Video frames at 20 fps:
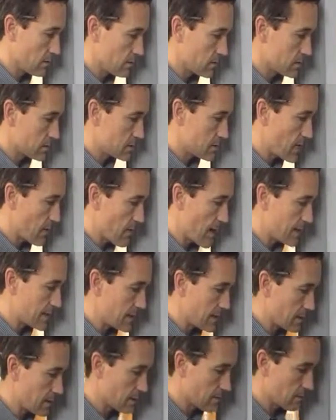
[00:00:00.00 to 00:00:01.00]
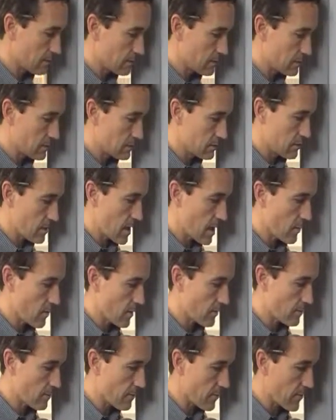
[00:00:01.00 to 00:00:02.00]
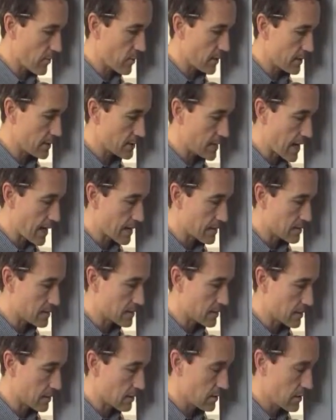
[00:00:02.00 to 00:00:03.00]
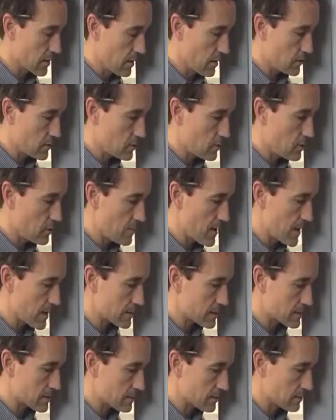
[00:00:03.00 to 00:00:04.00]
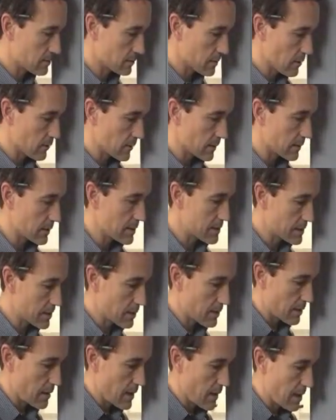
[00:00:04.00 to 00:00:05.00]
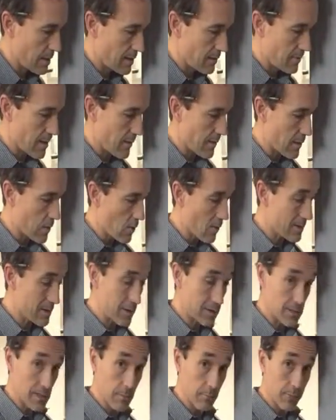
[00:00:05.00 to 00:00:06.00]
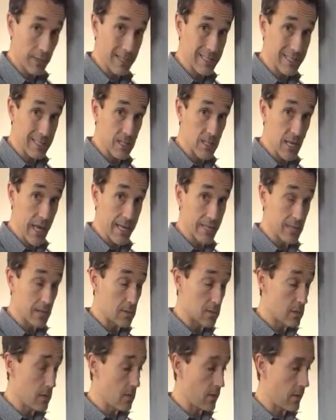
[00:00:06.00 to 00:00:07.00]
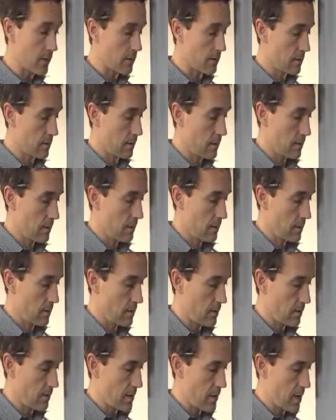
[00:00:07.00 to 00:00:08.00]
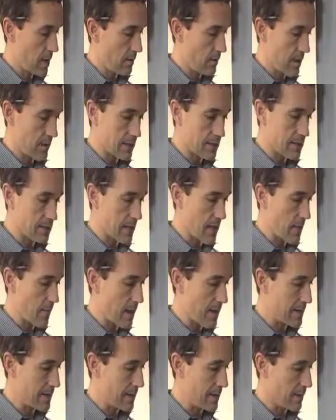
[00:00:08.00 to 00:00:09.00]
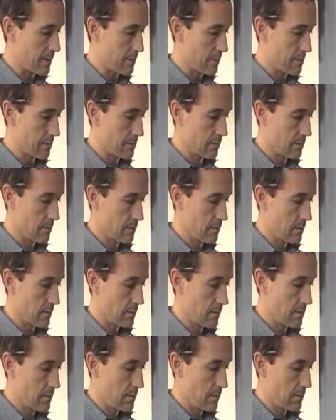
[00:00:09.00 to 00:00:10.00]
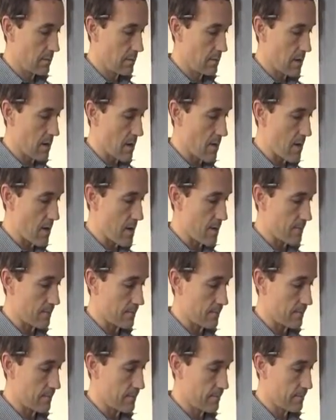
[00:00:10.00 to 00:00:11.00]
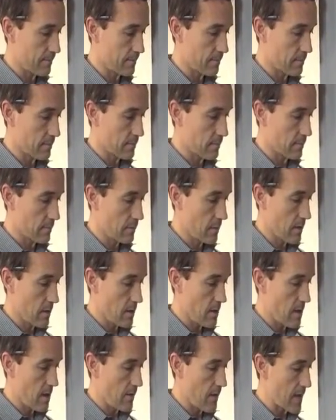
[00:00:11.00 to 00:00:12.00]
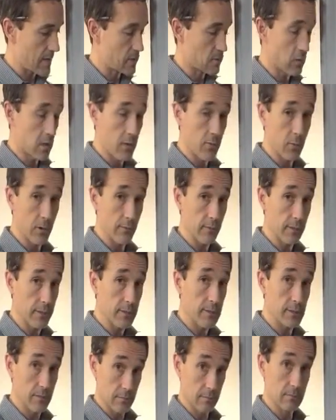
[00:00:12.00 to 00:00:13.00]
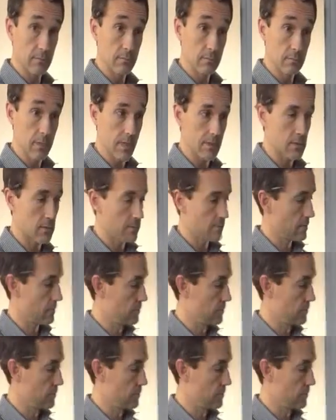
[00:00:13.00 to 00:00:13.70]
Same idea, anywhere from 30 seconds to 2 minutes, then release it, then maybe go someplace adjacent to it, and then that same idea. All right? And that's trigger point release. Thanks.